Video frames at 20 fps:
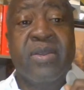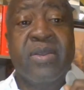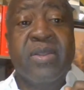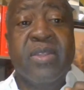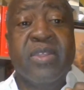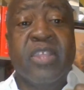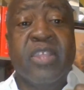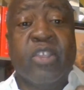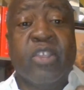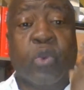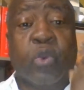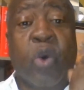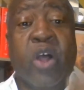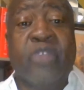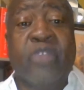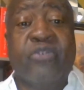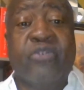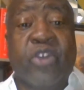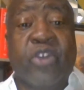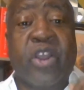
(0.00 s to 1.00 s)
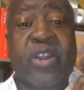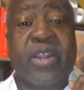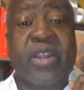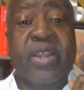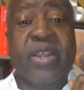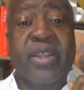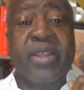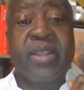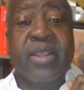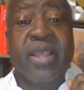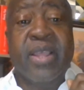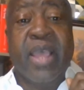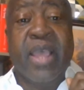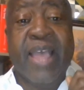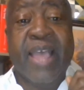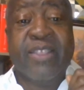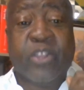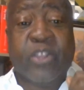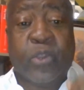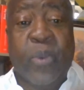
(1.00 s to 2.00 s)
the
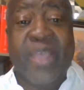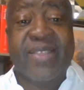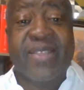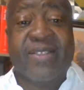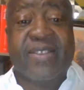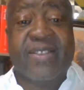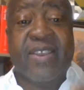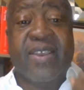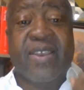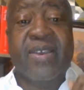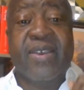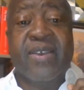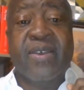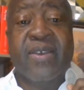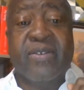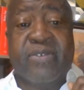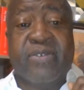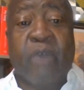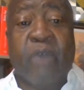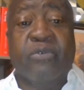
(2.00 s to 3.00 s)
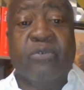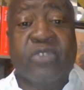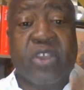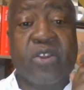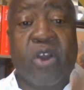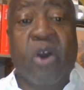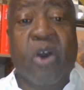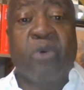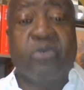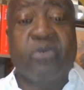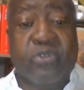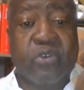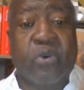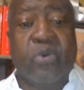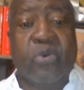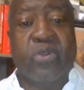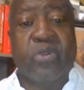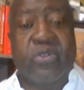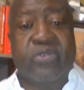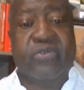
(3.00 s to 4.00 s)
220,000
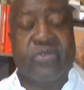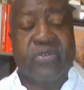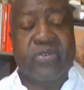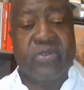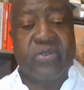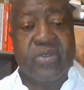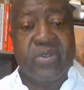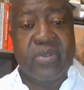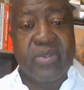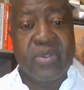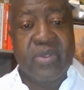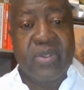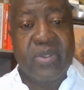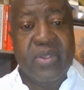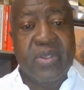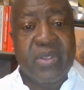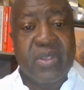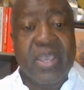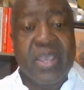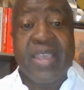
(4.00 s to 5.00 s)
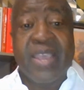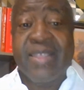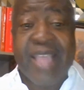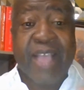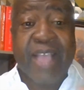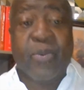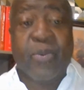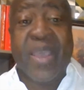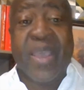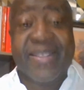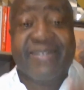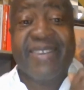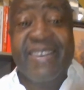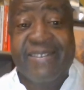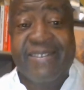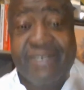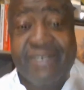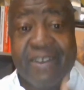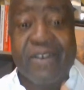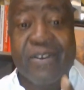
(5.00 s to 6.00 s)
households. In that way,
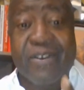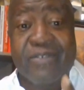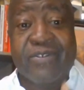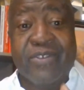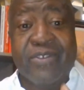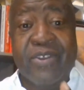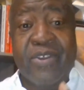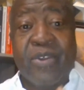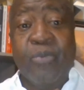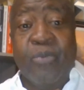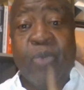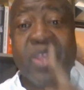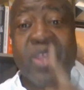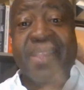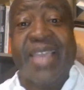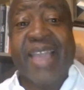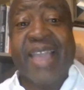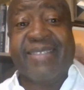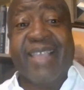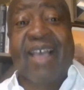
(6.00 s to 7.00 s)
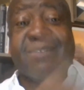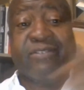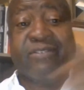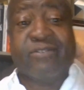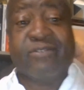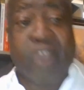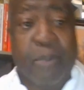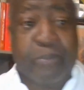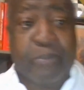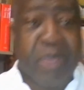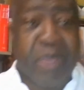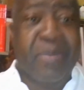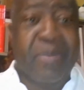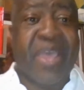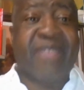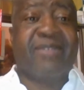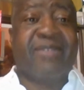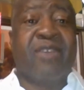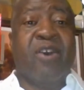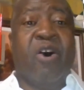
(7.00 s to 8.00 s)
teachers will get a
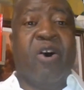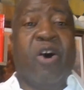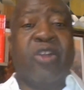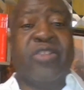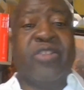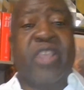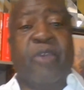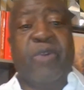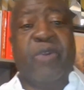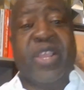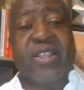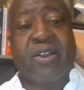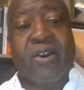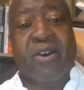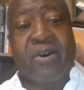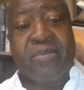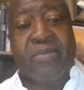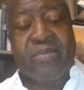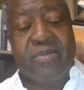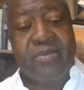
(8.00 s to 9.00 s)
supplement on their income.